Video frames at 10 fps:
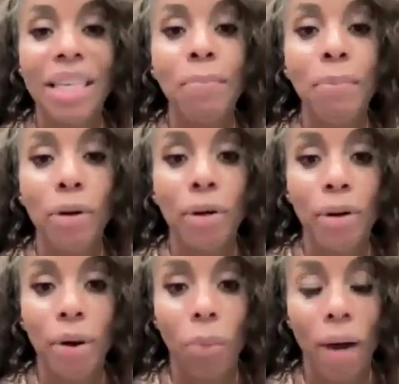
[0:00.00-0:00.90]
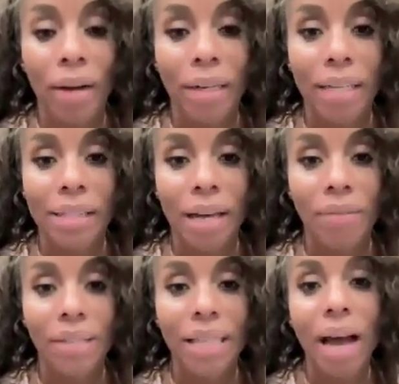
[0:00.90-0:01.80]
deeper awareness
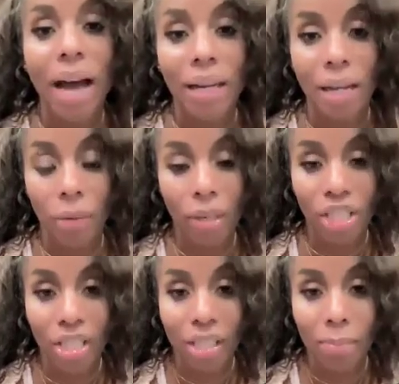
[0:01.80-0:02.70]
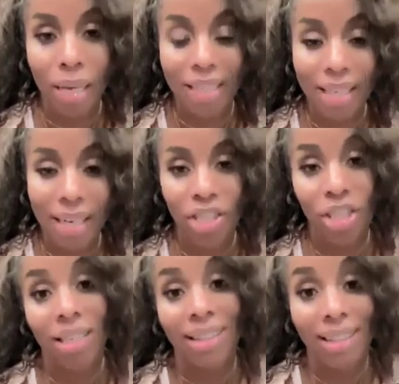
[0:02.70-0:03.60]
of dhyana, which is
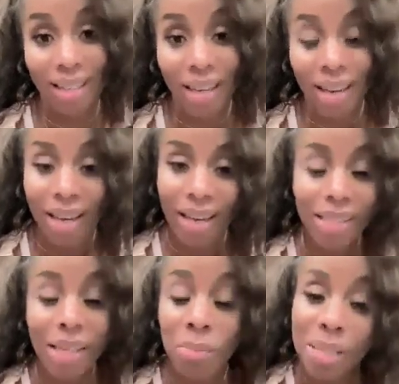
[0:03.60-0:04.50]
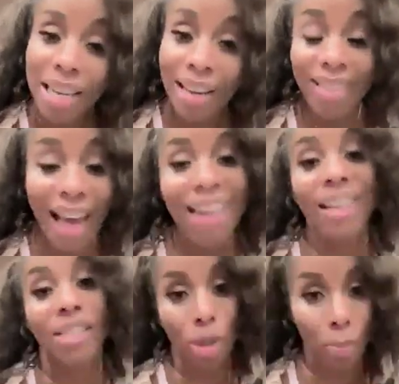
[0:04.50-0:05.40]
meditation. And then some say that
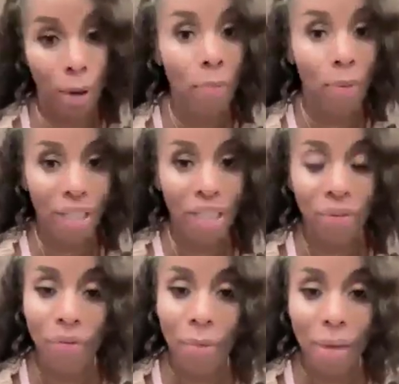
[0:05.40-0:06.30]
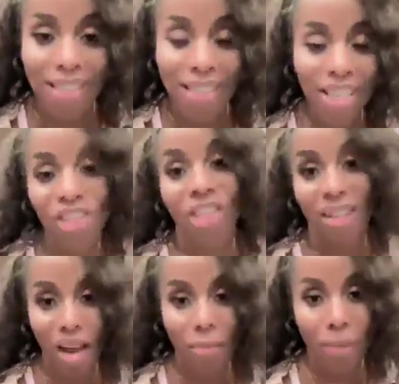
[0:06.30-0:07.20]
is the preparation for meditation,
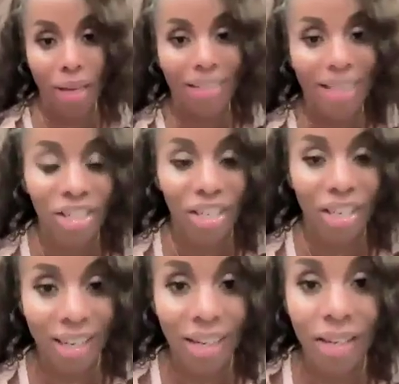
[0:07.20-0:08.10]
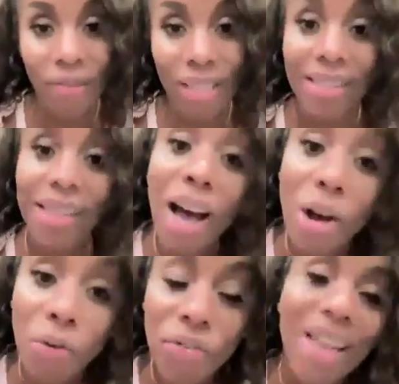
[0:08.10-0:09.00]
not meditation in and of
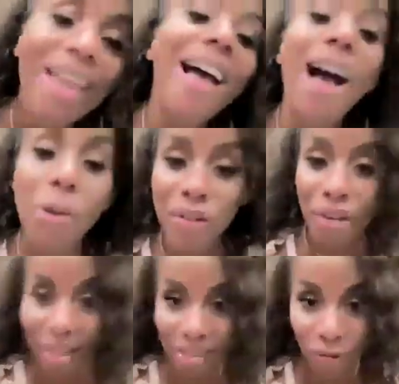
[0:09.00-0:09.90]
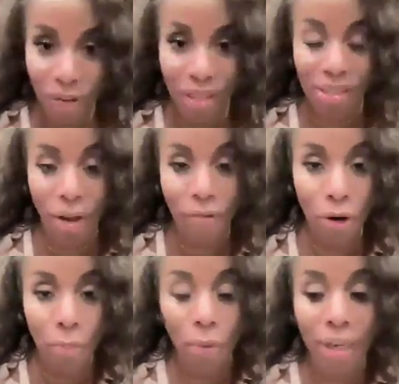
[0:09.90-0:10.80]
itself. However, that's a
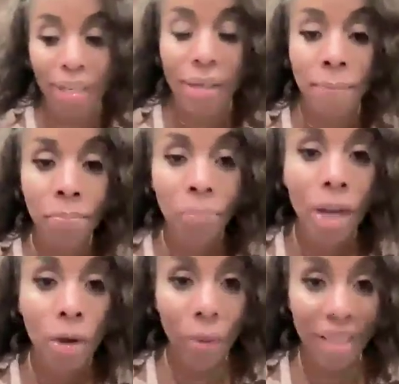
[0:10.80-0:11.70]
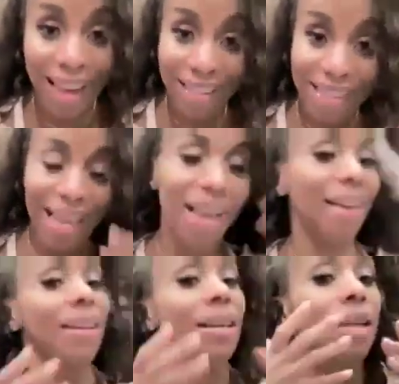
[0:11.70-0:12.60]
philosophical point. With that
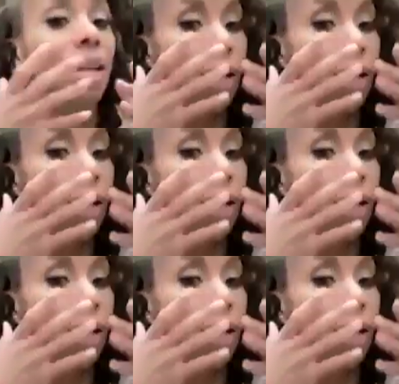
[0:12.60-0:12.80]
said,